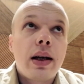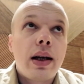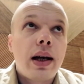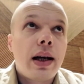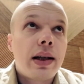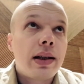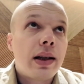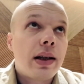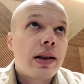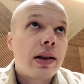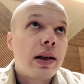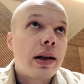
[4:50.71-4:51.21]

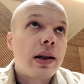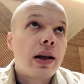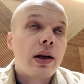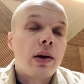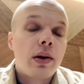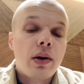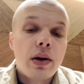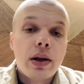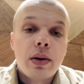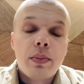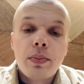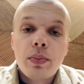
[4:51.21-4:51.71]
And there's
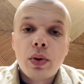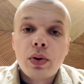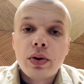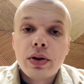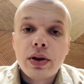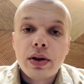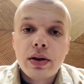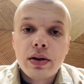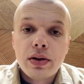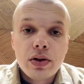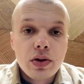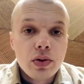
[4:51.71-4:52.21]
another
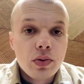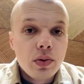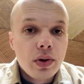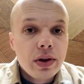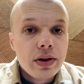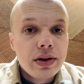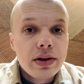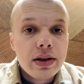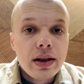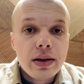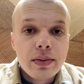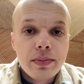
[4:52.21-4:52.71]
important
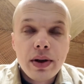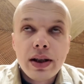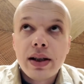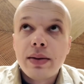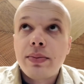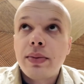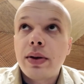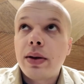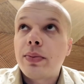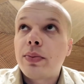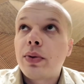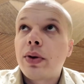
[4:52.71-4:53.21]
nuance that many
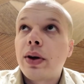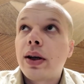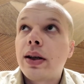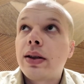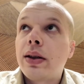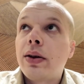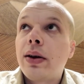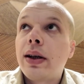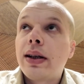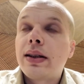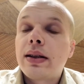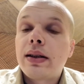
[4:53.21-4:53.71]
people
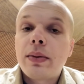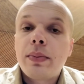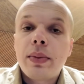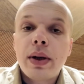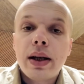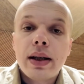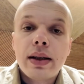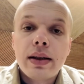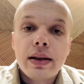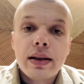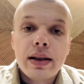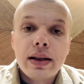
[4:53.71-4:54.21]

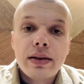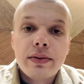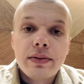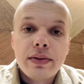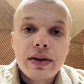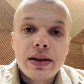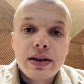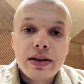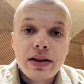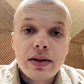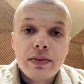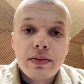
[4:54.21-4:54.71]
underestimate. If
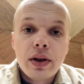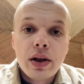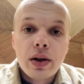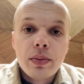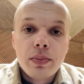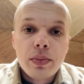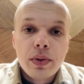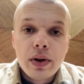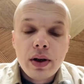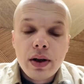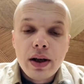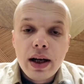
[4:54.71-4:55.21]
this
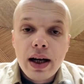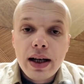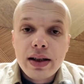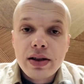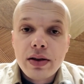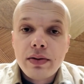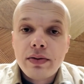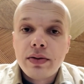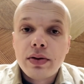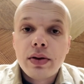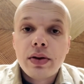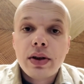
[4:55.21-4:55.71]
developer, as
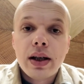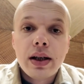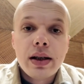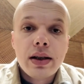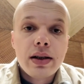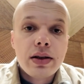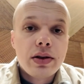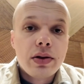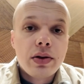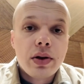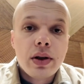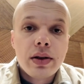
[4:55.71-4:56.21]
of today,
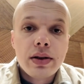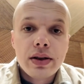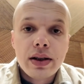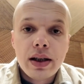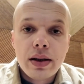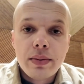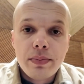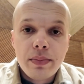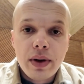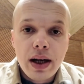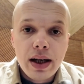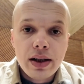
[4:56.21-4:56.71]
is not yet
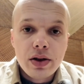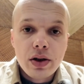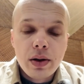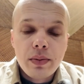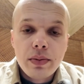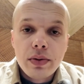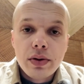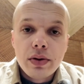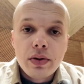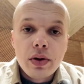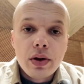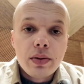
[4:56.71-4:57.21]

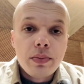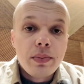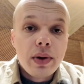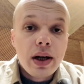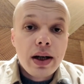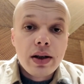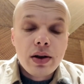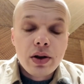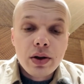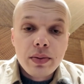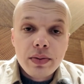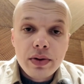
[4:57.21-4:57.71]
not
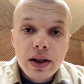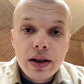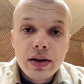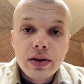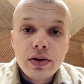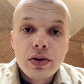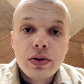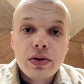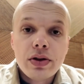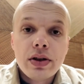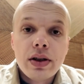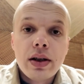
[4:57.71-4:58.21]
bankrupt yet,
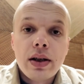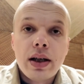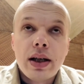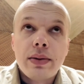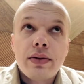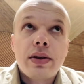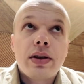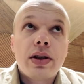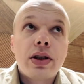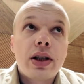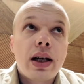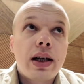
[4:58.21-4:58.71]
you still have
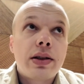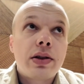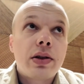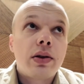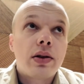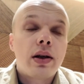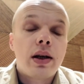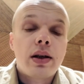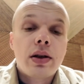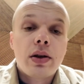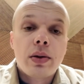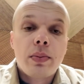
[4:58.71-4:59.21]
a chance to
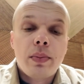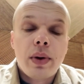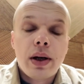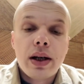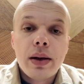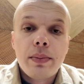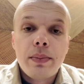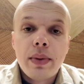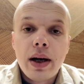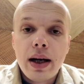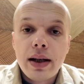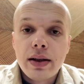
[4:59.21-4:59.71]
get your money back